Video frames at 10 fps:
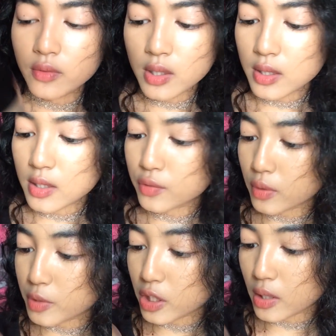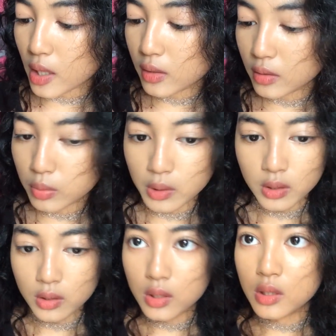This is from Chanel. Oh my
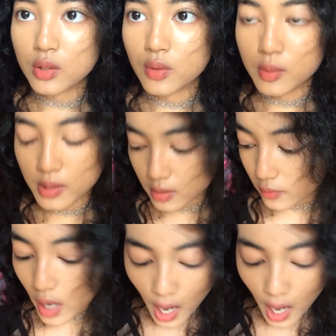god, this is so expensive.